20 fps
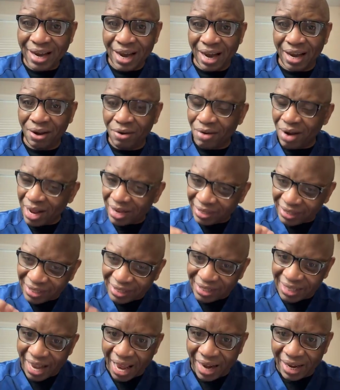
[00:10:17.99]
and you are
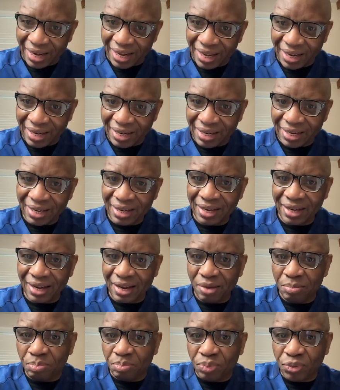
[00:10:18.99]
selling
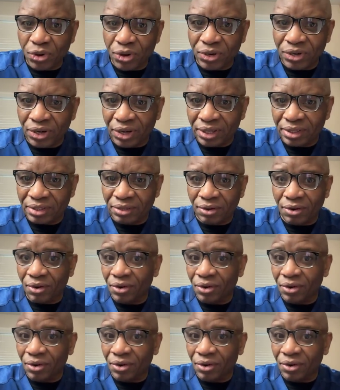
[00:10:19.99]
a product,